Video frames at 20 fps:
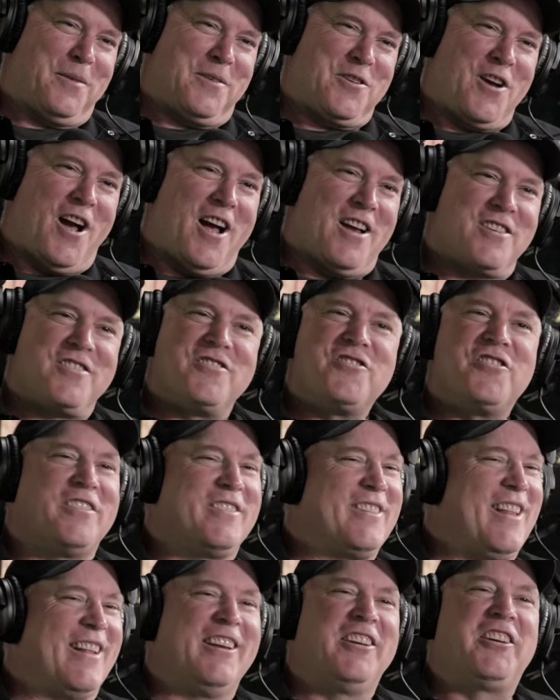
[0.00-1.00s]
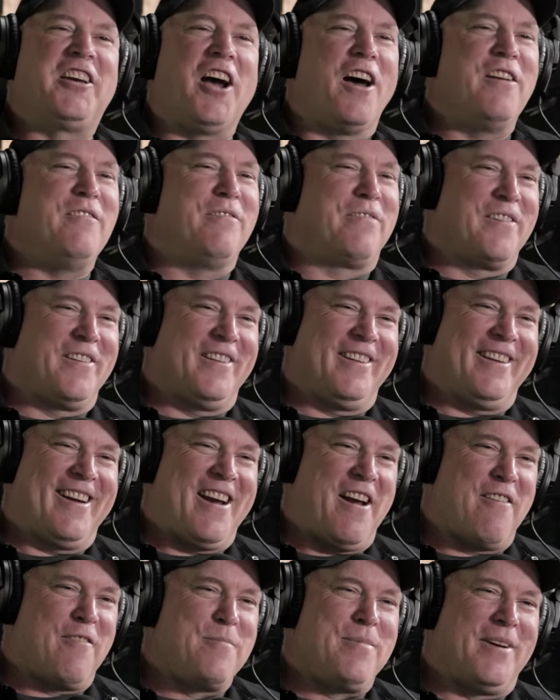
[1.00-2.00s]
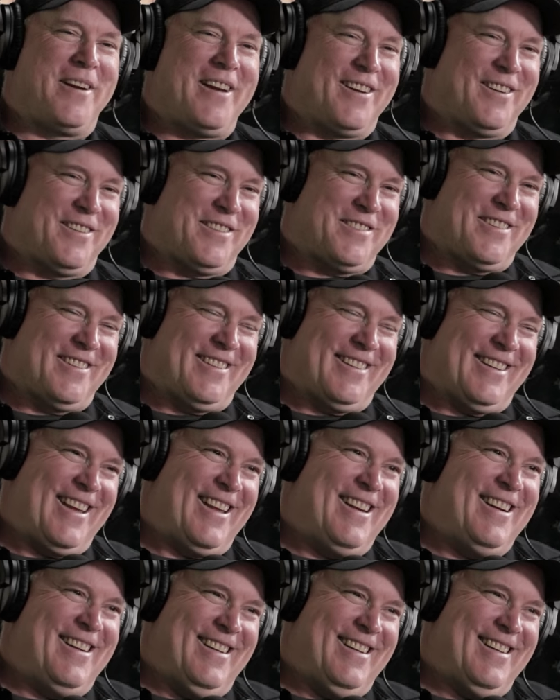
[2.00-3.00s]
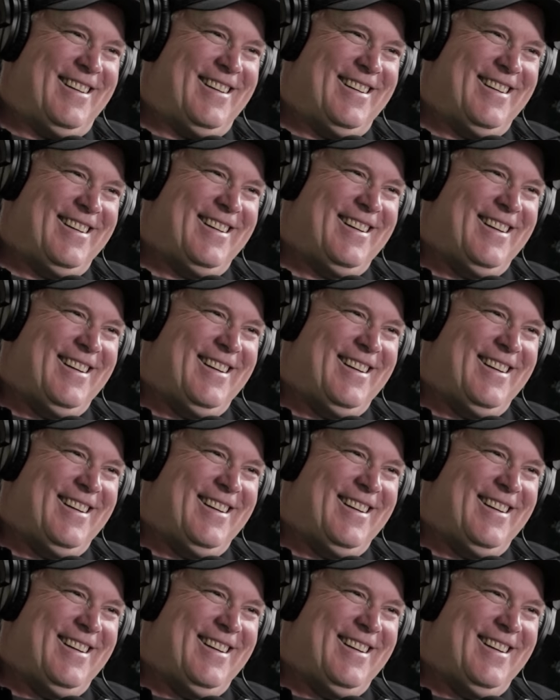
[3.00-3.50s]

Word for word: with John. So just gun for the leader. Everybody goes for the leader. Oh, you got an